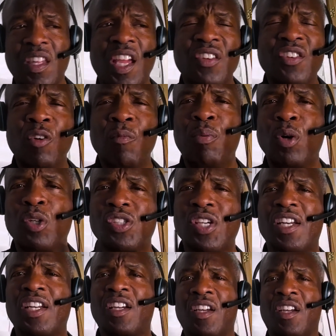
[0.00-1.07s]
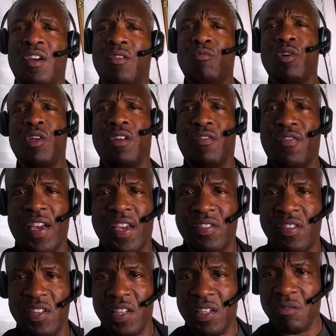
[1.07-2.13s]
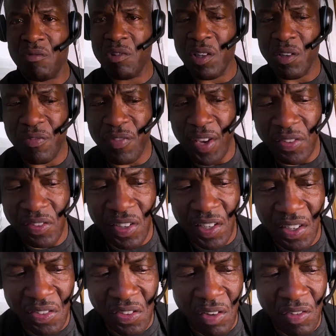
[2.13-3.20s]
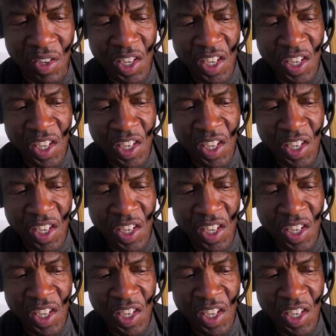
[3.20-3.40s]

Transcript: There are books on it, really fascinating stuff.